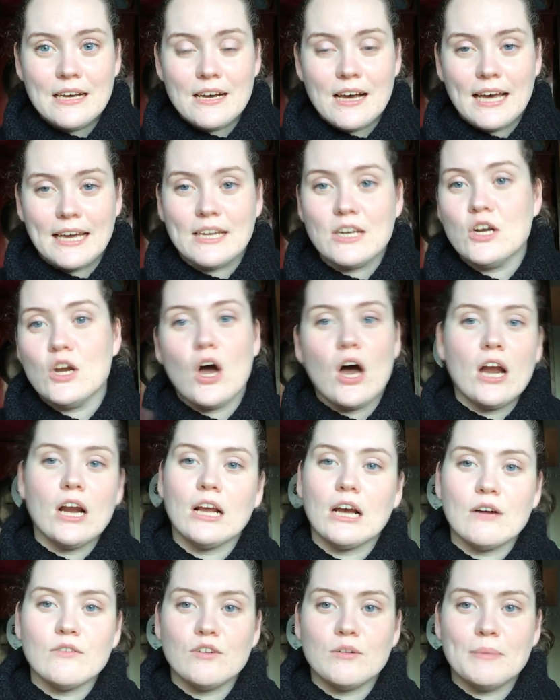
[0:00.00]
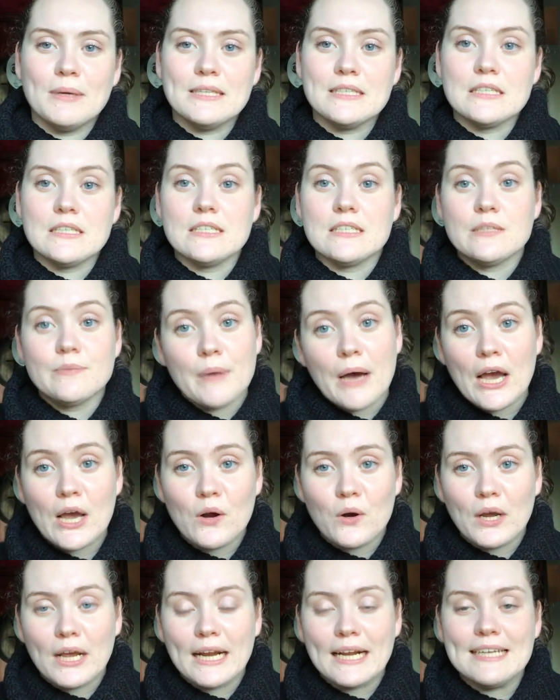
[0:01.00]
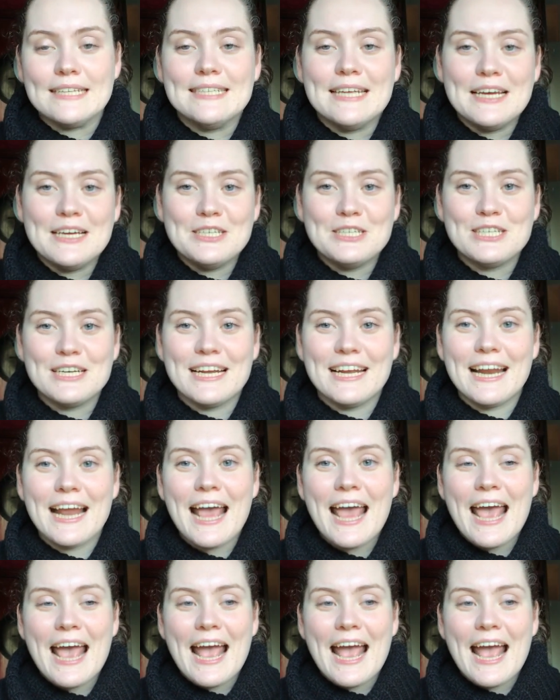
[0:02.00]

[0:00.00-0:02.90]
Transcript: like non-governmental spy organization,